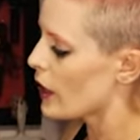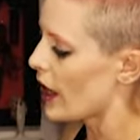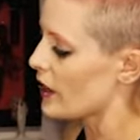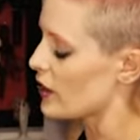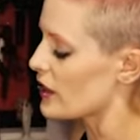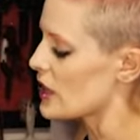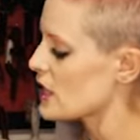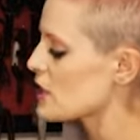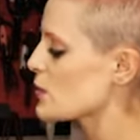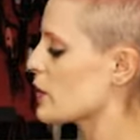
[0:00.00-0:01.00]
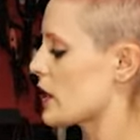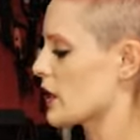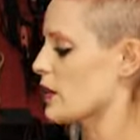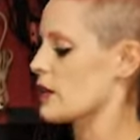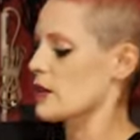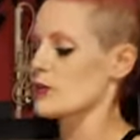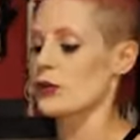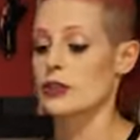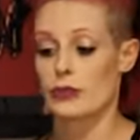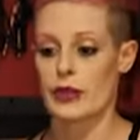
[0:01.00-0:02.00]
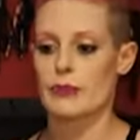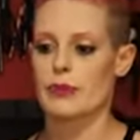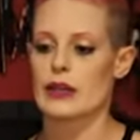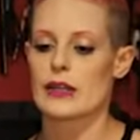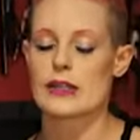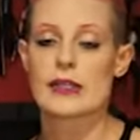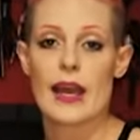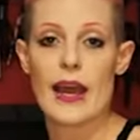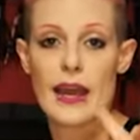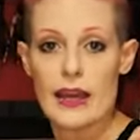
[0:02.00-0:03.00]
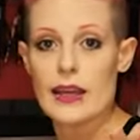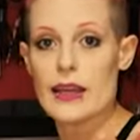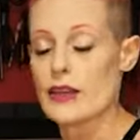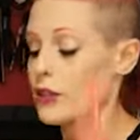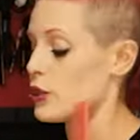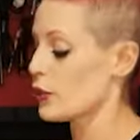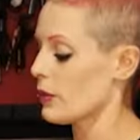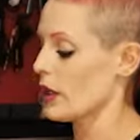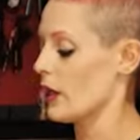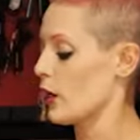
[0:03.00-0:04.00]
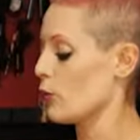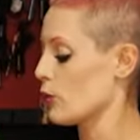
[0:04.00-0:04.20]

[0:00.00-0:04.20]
And on this wig, this works great because A, in the human hair,